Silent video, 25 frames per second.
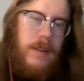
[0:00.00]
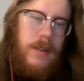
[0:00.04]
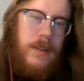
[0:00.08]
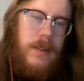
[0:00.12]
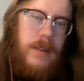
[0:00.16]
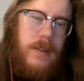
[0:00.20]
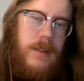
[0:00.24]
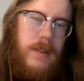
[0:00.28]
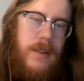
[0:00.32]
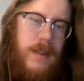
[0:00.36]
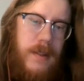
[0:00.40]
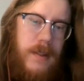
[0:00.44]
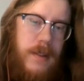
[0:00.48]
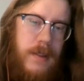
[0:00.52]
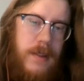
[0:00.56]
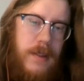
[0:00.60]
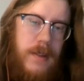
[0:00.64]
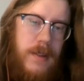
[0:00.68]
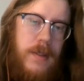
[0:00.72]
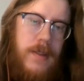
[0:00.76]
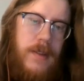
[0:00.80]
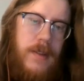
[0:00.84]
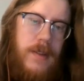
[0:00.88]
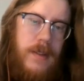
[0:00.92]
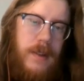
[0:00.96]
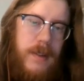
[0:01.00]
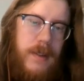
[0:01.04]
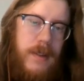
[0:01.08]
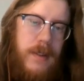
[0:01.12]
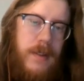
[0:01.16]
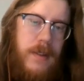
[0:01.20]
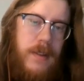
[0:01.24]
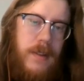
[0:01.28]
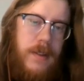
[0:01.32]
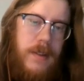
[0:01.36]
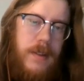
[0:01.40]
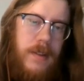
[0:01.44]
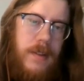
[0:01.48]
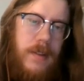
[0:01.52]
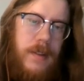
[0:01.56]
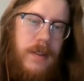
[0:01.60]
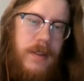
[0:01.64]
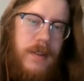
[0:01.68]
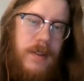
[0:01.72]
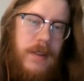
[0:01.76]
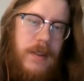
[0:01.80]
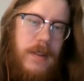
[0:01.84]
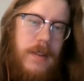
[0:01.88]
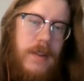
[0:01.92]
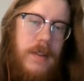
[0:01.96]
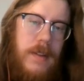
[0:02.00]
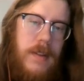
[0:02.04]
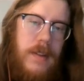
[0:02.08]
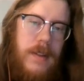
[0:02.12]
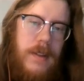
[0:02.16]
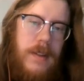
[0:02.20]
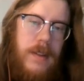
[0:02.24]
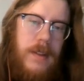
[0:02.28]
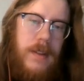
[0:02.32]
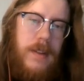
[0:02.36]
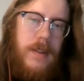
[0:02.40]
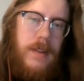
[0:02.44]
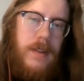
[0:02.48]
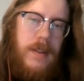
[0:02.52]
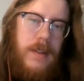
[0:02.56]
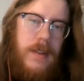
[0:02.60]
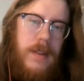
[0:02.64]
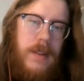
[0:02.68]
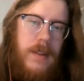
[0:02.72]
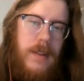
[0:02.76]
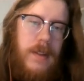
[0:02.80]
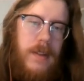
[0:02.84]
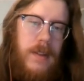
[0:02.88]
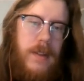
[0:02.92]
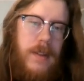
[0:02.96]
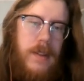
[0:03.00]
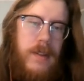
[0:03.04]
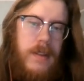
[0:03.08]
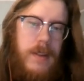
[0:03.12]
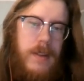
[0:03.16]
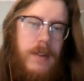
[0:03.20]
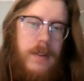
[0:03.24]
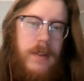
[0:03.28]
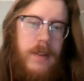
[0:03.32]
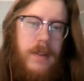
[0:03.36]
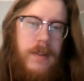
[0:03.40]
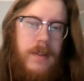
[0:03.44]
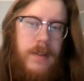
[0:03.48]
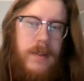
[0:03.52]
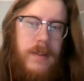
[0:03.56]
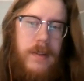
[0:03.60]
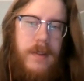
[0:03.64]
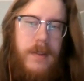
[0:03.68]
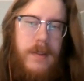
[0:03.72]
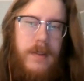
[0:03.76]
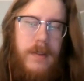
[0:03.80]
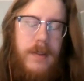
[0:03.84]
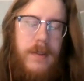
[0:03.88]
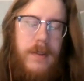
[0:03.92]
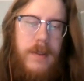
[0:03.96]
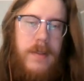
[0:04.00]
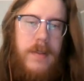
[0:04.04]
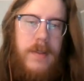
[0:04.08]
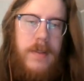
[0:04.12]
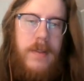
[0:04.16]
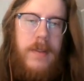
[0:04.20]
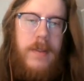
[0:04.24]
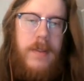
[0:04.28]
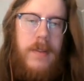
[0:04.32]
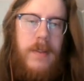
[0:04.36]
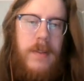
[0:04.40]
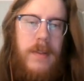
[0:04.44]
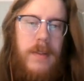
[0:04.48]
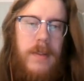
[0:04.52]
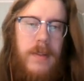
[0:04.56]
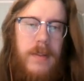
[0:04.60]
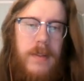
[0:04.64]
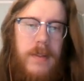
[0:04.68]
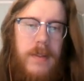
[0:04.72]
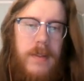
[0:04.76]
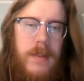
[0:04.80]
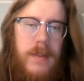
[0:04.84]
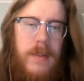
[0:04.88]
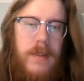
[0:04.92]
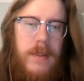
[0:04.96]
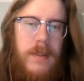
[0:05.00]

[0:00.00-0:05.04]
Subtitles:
This person isn't speaking.